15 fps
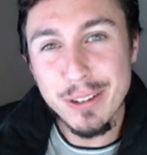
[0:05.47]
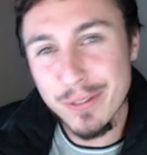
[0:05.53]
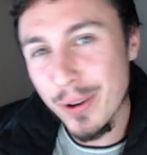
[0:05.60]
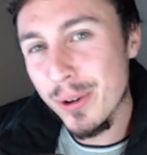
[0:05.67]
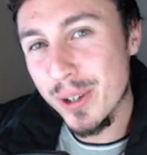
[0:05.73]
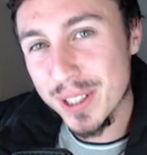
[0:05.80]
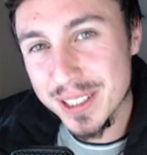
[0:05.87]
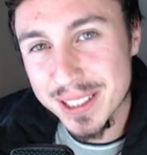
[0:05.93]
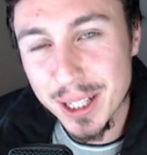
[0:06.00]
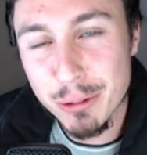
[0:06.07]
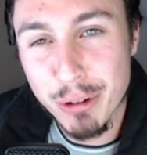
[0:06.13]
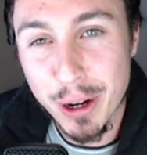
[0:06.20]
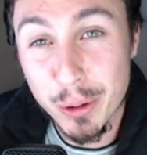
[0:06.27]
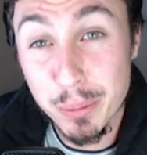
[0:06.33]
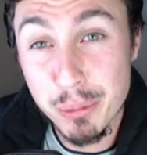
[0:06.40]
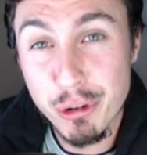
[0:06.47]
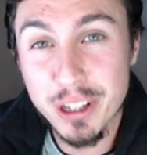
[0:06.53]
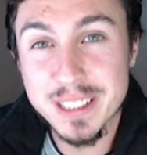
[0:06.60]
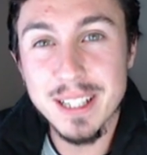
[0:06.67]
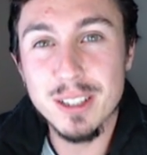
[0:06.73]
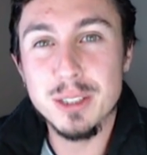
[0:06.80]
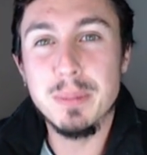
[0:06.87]
focused around
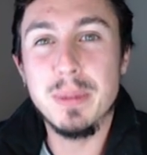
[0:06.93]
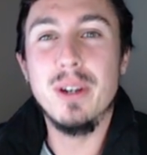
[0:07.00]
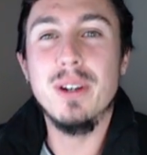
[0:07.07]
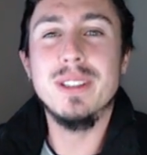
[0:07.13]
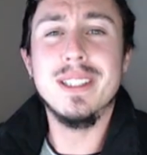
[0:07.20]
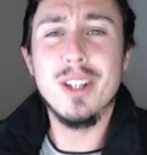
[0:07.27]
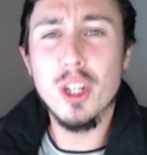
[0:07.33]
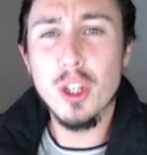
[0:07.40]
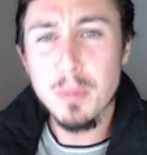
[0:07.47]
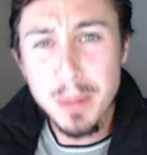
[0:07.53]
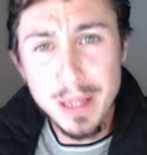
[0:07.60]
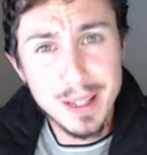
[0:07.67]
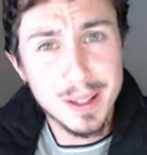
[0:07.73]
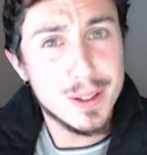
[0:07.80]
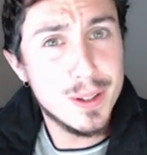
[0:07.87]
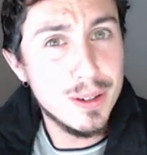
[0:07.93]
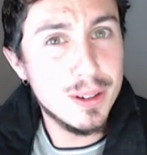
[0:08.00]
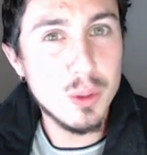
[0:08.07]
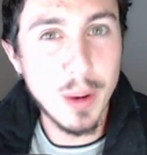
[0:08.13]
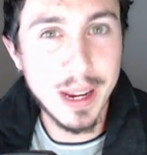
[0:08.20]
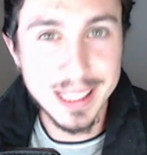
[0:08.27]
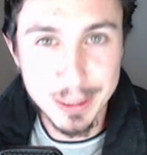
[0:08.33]
pre-sales because it could be a good
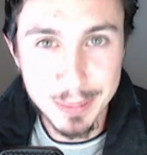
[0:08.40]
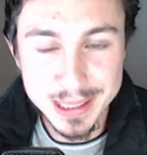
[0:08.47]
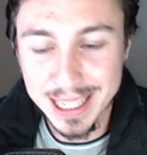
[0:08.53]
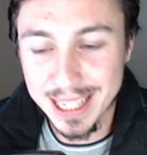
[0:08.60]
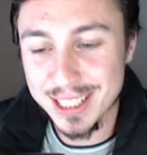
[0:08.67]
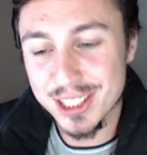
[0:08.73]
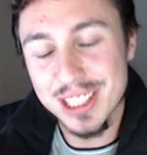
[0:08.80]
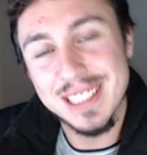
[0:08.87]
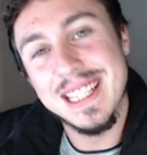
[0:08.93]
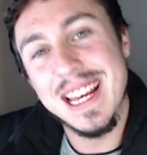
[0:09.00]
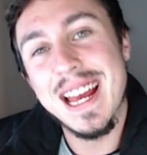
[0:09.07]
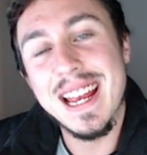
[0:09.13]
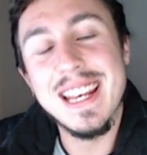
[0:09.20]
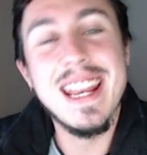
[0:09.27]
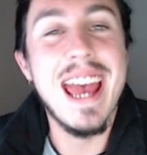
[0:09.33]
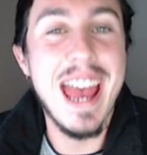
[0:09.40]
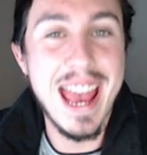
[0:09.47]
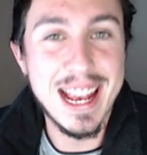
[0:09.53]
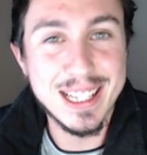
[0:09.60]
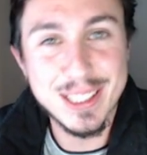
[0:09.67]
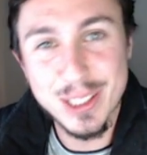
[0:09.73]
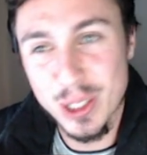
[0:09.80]
way to potentially ten
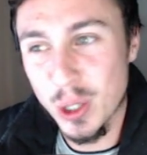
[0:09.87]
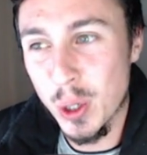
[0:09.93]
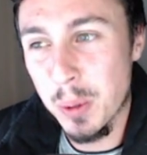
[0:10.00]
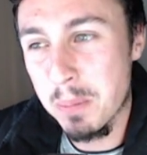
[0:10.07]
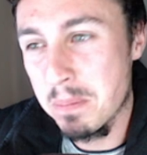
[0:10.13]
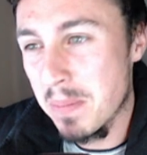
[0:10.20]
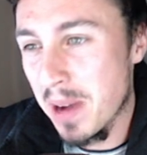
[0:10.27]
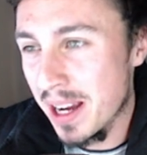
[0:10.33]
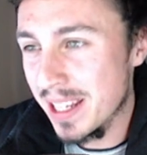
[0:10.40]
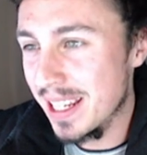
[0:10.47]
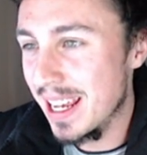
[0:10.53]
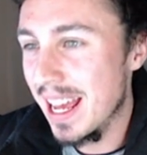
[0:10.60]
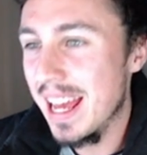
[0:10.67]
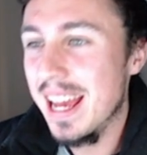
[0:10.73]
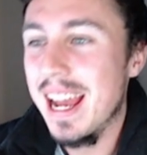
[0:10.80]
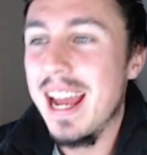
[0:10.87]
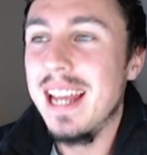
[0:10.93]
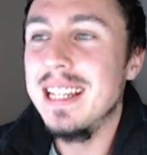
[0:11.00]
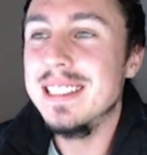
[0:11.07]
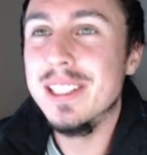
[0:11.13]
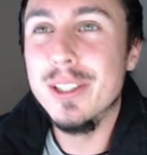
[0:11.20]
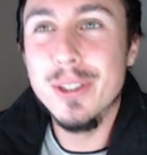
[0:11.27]
X your money
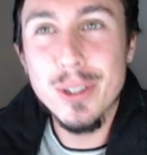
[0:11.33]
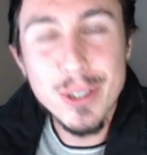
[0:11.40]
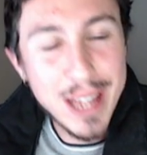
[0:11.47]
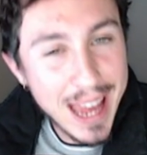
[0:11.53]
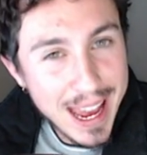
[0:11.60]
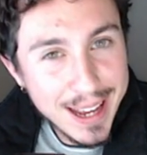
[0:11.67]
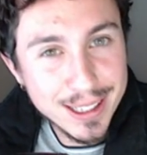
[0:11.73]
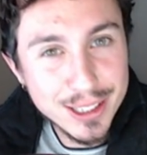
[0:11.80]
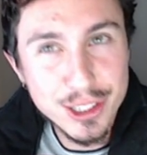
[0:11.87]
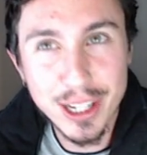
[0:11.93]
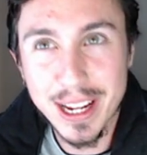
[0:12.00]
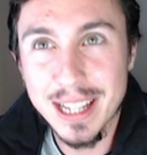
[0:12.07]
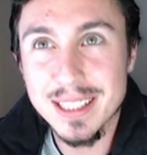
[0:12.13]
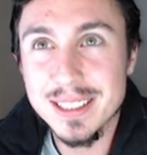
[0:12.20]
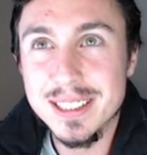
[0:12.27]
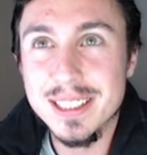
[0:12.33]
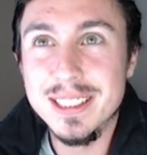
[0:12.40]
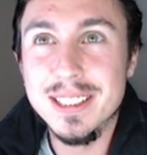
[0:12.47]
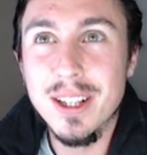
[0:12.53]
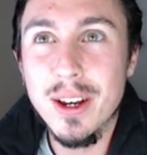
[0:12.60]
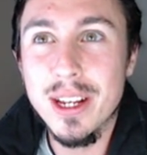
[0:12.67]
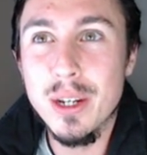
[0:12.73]
and is a good hedge against the
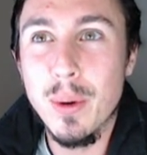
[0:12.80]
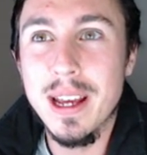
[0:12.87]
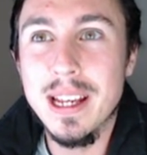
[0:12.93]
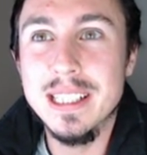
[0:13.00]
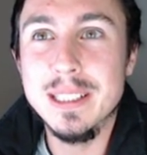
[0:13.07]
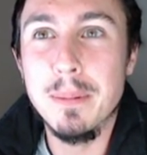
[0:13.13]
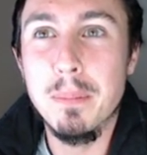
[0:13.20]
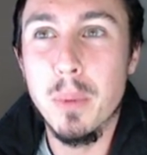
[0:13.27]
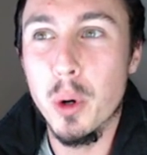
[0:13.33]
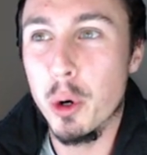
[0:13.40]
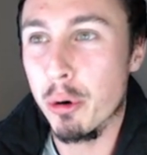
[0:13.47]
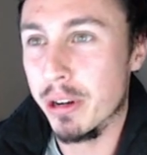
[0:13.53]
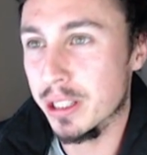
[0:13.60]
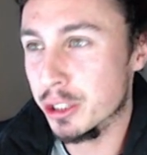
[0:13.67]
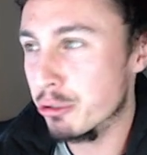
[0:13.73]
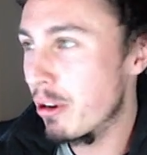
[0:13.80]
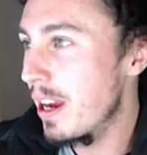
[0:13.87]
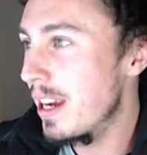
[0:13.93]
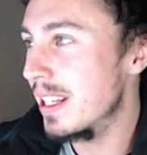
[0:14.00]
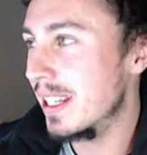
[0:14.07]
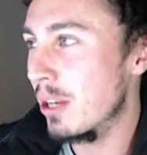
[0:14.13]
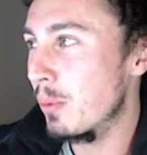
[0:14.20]
sideways boring
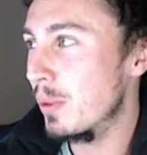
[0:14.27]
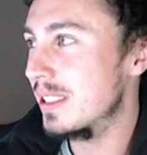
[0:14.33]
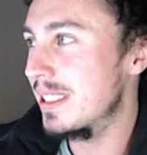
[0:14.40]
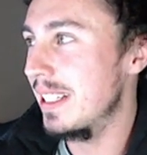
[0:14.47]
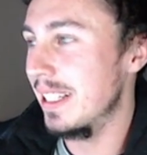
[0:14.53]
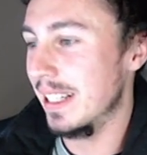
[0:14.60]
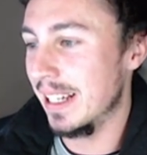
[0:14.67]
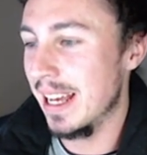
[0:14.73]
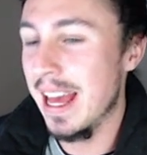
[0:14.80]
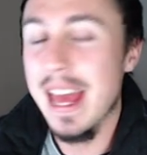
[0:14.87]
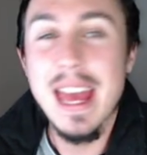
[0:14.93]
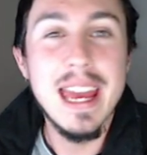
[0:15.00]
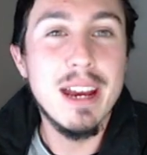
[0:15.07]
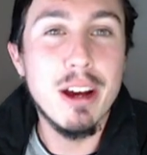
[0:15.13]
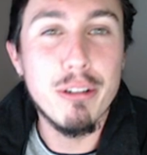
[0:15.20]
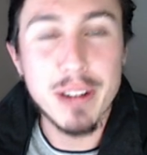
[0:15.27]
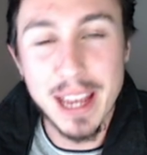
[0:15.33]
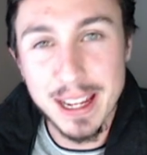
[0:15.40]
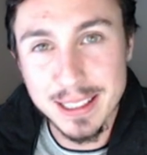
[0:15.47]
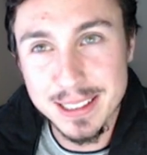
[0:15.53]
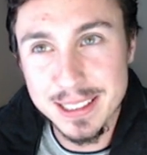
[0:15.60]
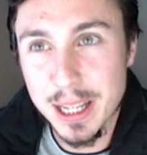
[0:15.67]
trading that we're seeing
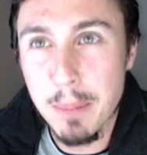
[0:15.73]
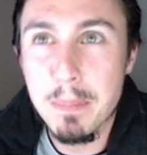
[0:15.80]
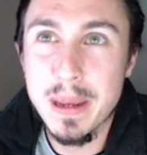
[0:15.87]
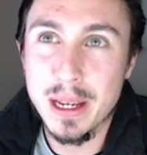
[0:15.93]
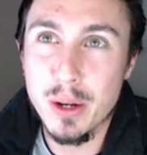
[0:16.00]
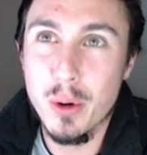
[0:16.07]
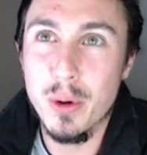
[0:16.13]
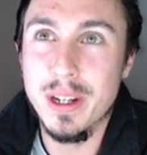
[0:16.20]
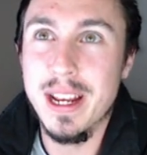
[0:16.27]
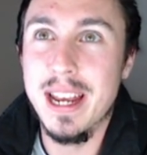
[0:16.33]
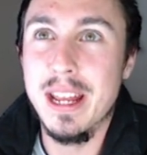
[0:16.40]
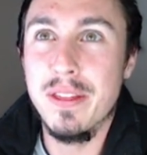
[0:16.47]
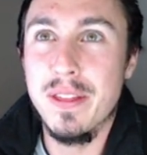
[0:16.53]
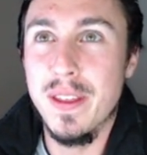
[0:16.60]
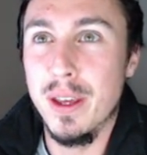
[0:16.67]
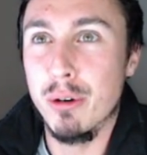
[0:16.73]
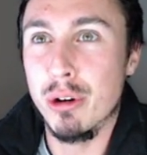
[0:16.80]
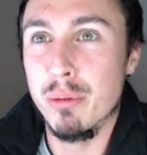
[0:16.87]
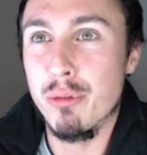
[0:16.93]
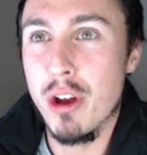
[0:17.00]
against Bitcoin and Ethereum